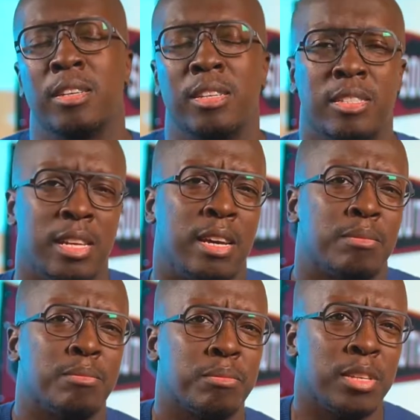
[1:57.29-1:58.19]
is that
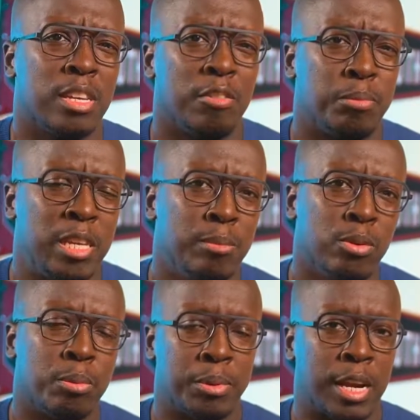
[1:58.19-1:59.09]
if
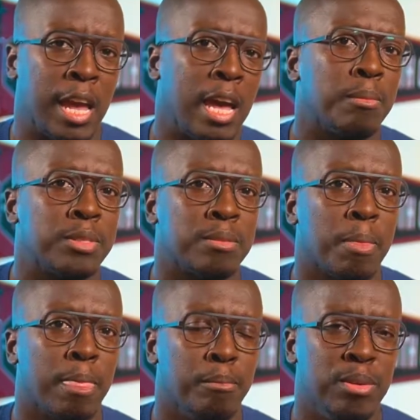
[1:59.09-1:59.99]
people perhaps
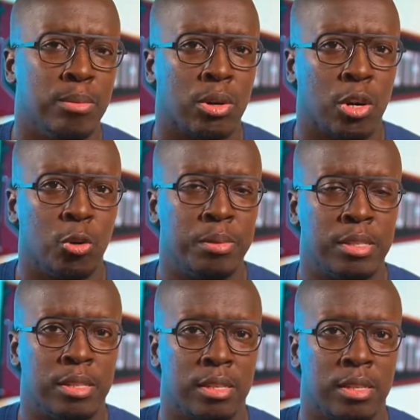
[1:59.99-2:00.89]
be more open
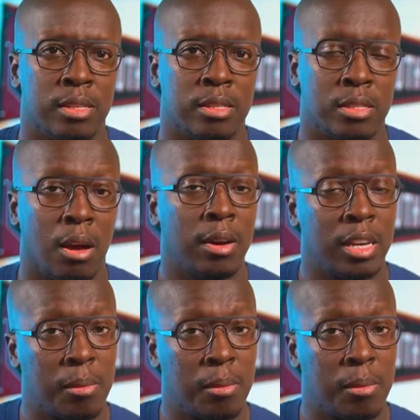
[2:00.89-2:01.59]
to talking